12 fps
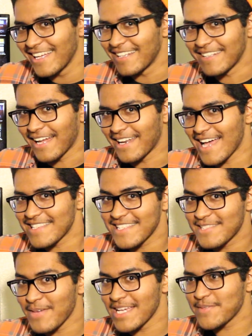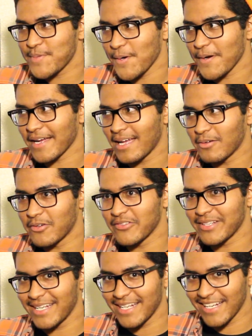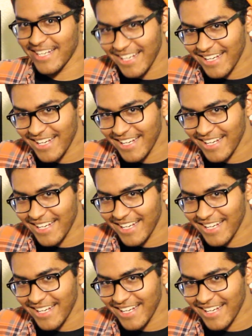NASA space program over here.